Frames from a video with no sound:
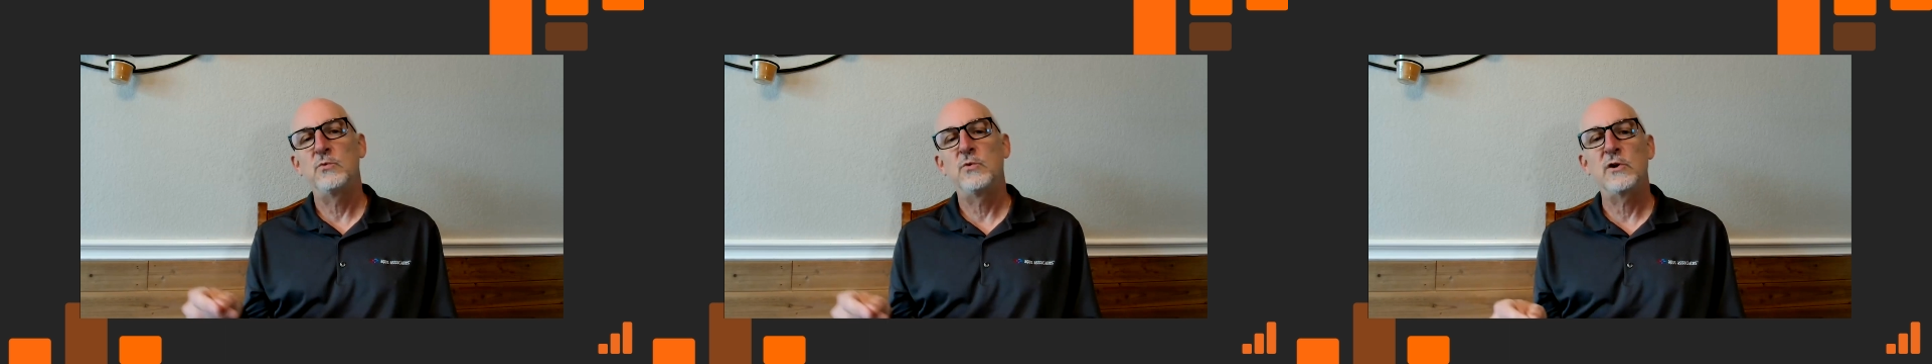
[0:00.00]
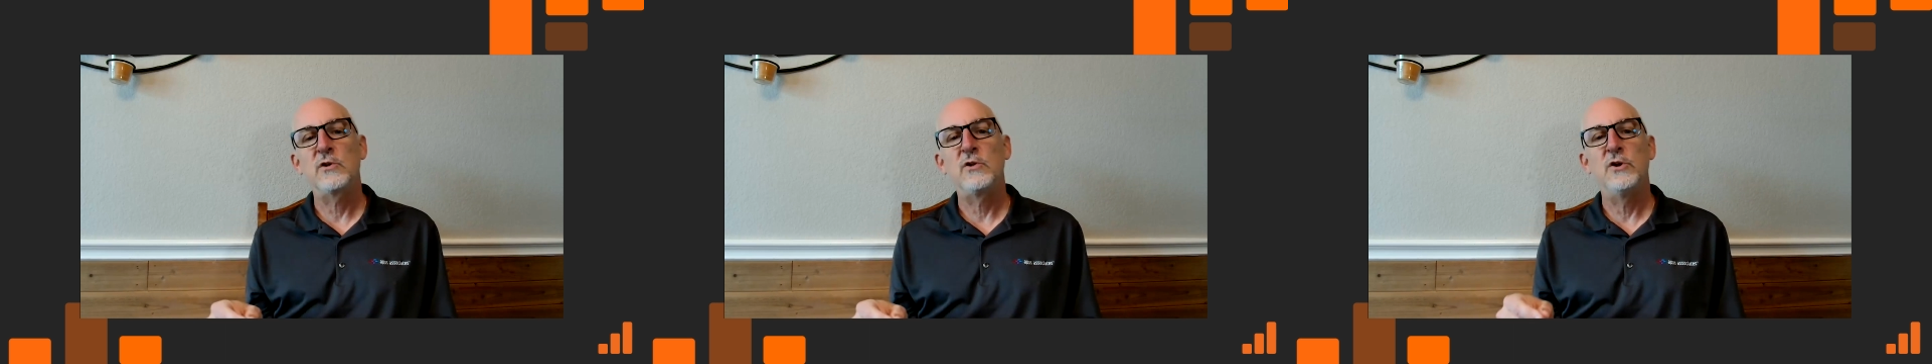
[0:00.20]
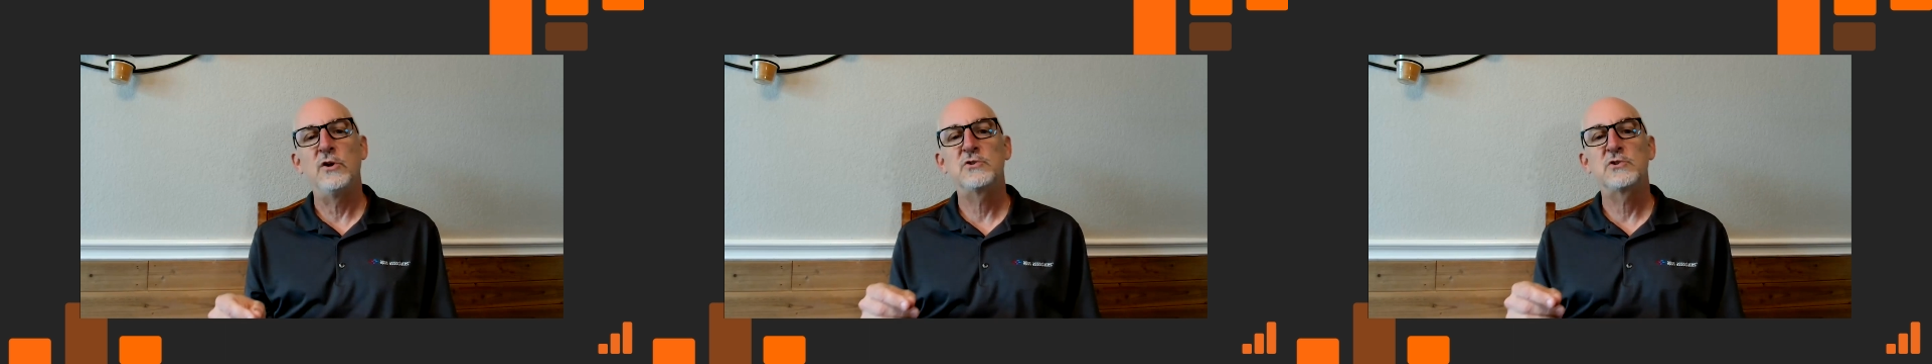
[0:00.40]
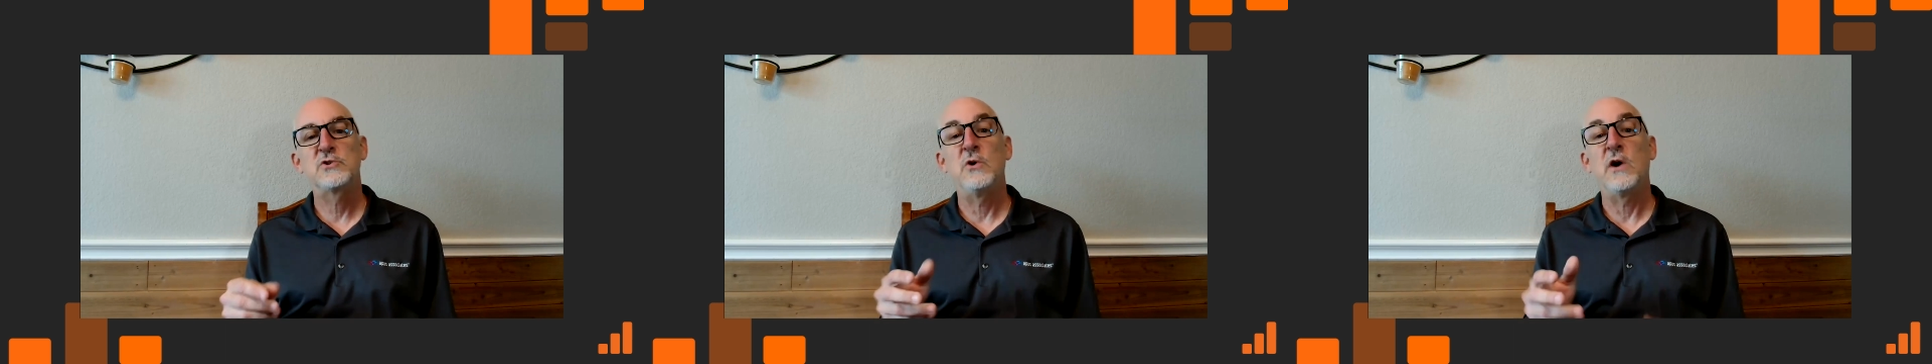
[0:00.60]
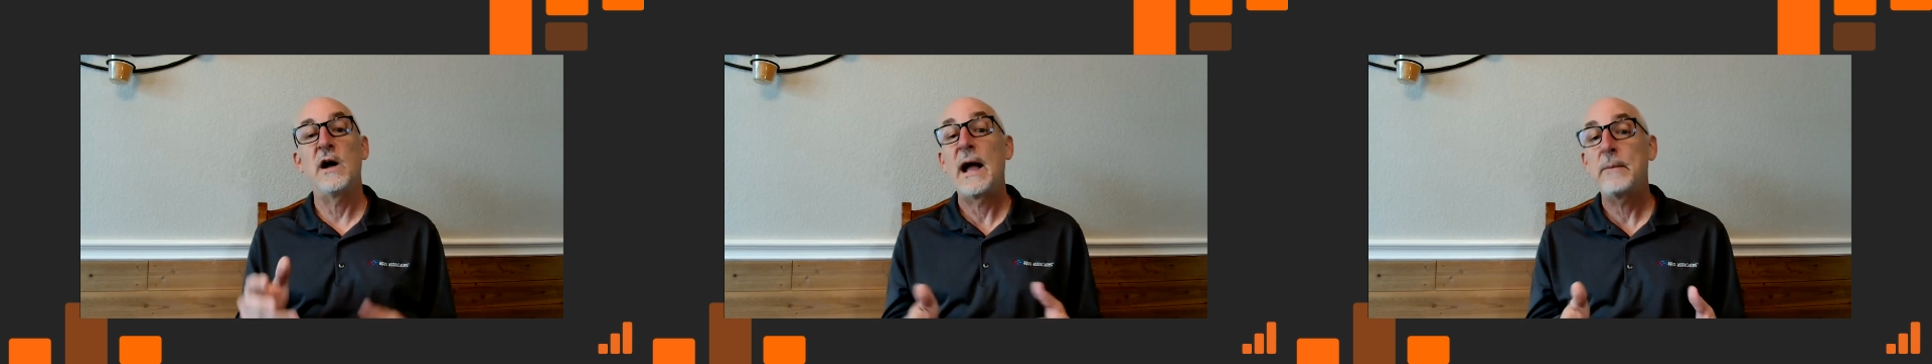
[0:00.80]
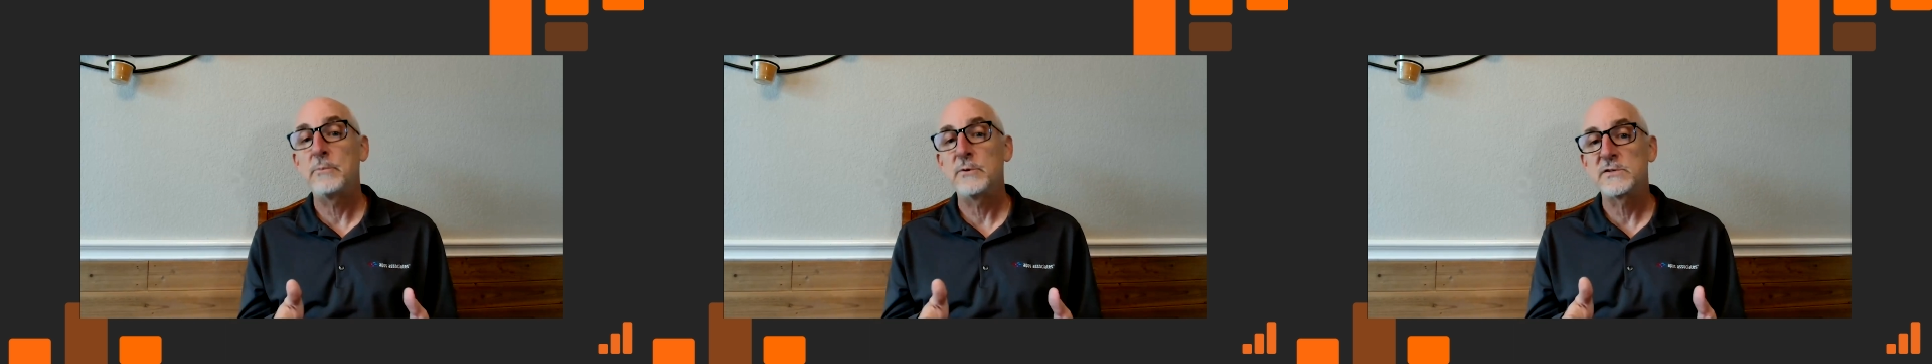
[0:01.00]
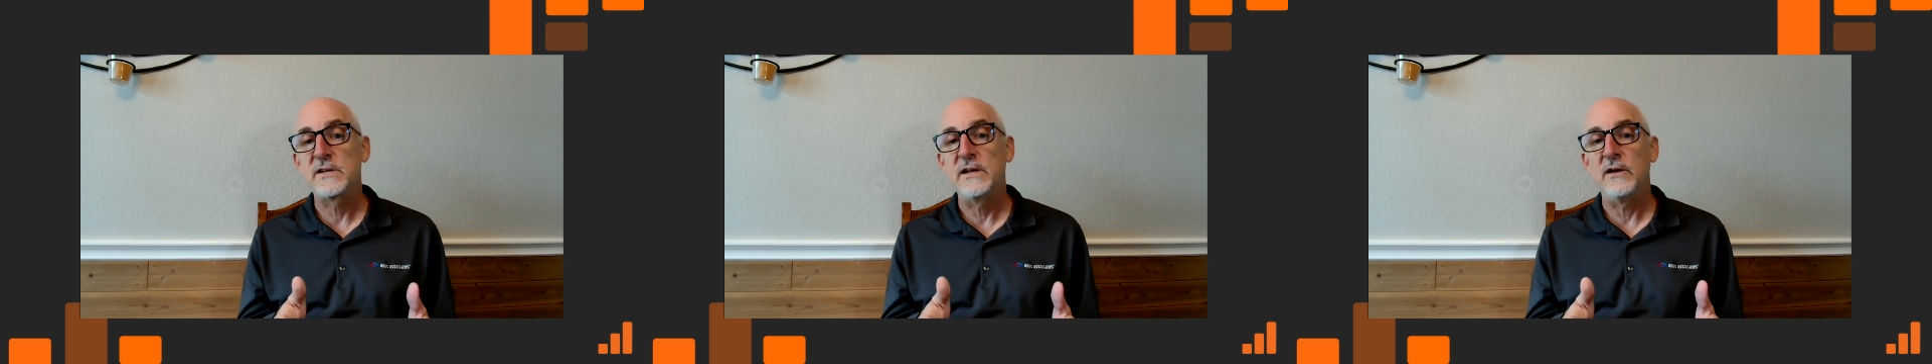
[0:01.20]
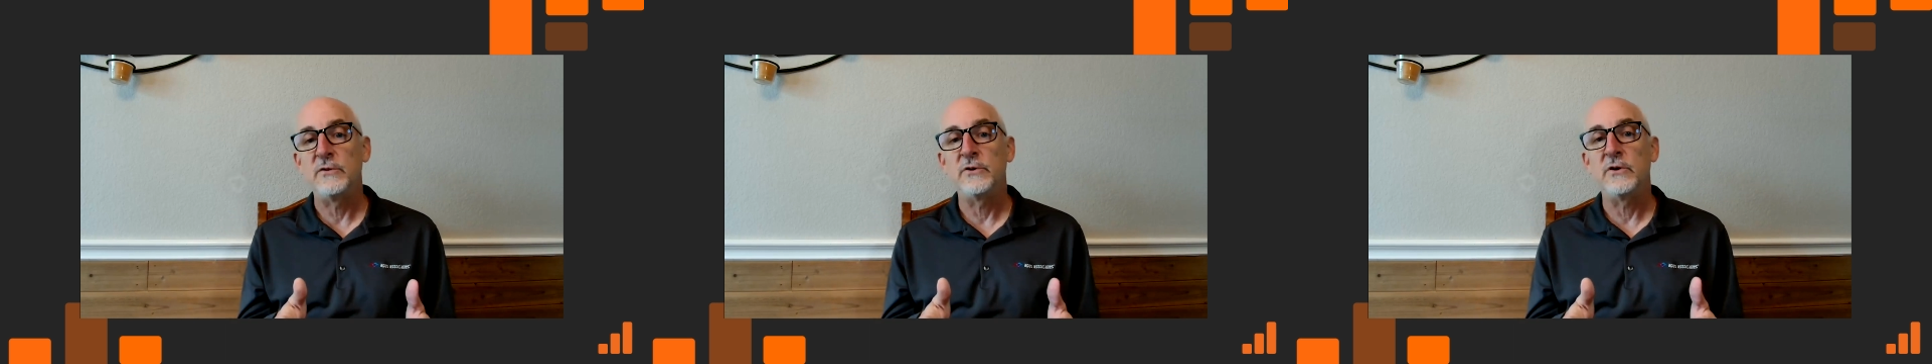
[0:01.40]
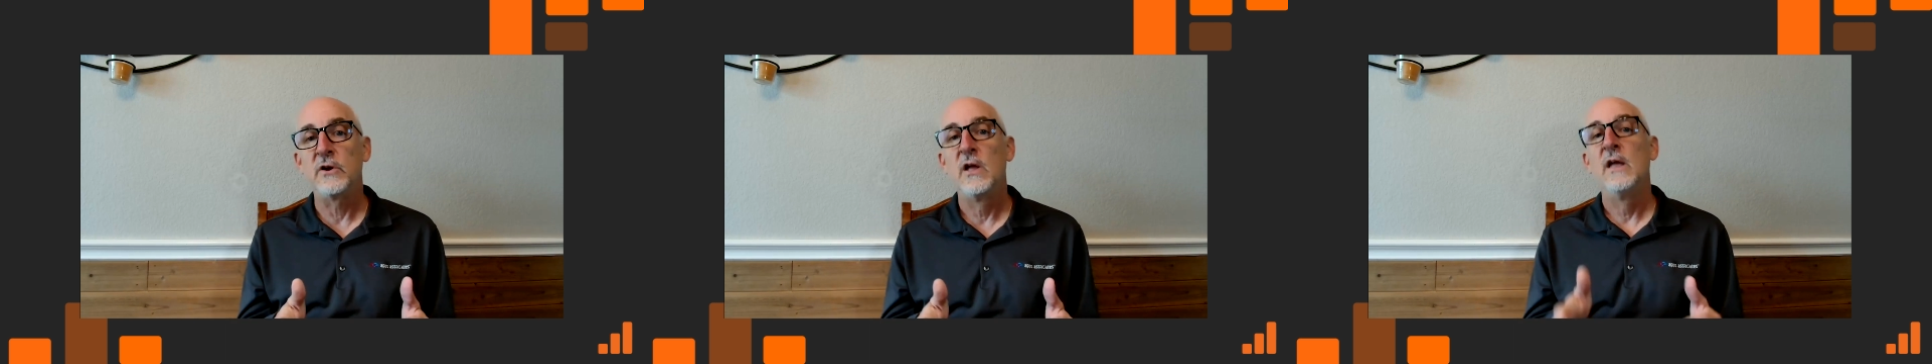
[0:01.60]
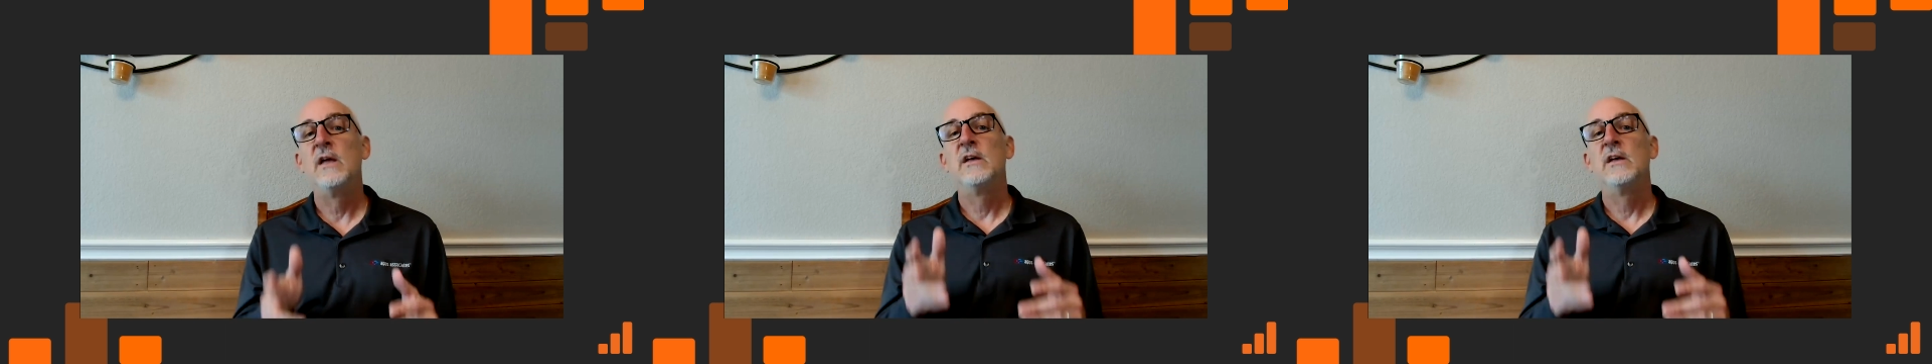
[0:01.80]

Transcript: workloads to a hyperscaler